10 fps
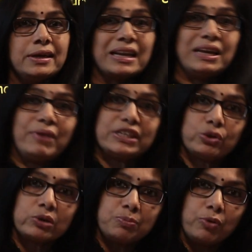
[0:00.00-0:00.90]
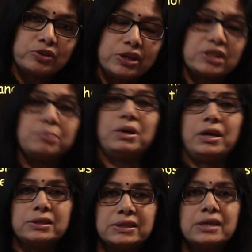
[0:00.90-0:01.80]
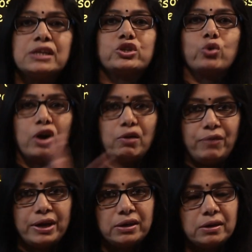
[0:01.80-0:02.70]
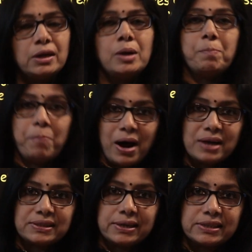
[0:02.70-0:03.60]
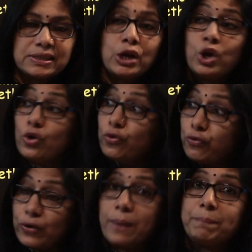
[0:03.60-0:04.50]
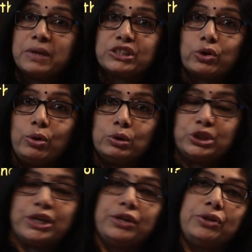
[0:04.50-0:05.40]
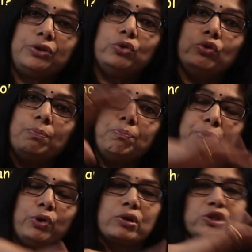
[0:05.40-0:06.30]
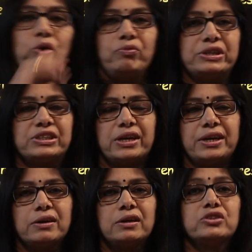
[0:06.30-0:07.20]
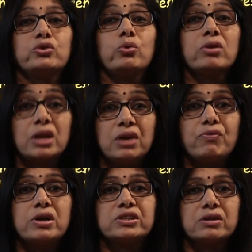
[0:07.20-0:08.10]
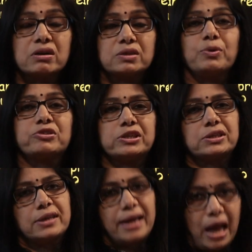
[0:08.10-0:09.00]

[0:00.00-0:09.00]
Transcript: Reverse osmosis means solvent passes from the solution to pure solvent side. So reverse osmosis